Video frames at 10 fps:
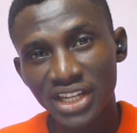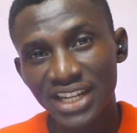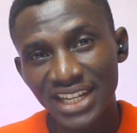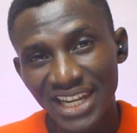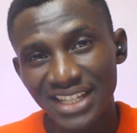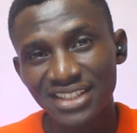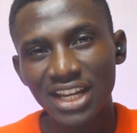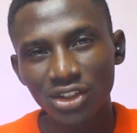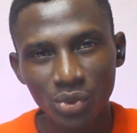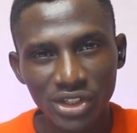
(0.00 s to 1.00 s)
in less
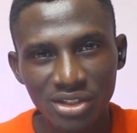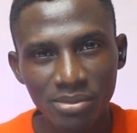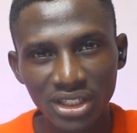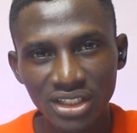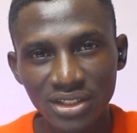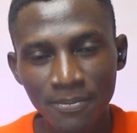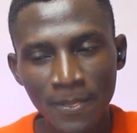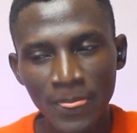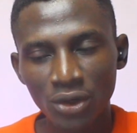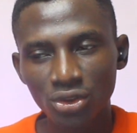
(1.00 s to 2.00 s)
than 20 minutes.
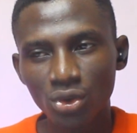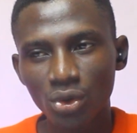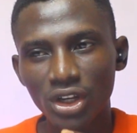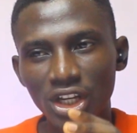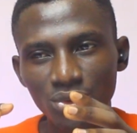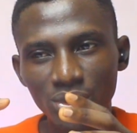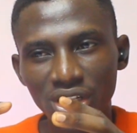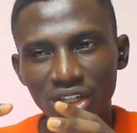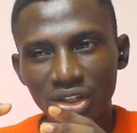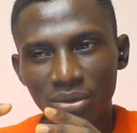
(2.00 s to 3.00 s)
So it
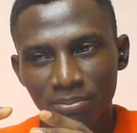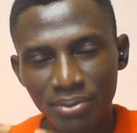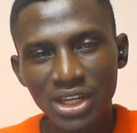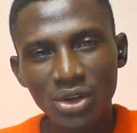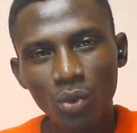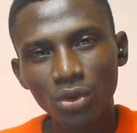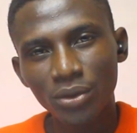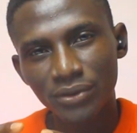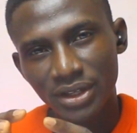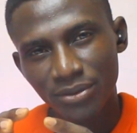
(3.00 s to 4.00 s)
will be one
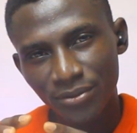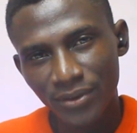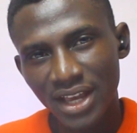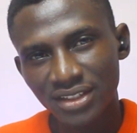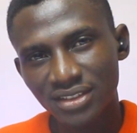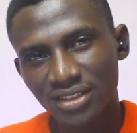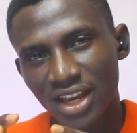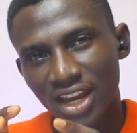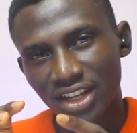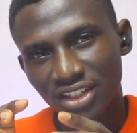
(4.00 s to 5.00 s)
of the fast
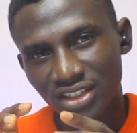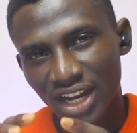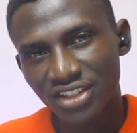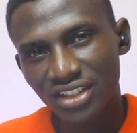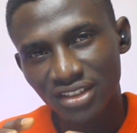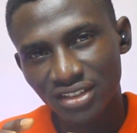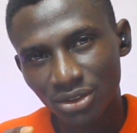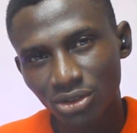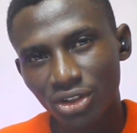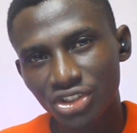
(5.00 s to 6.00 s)
charging
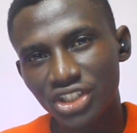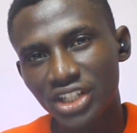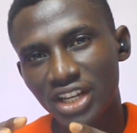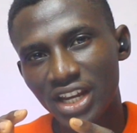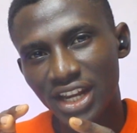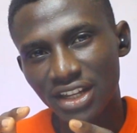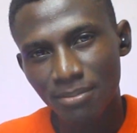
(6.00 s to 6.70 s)
technology in the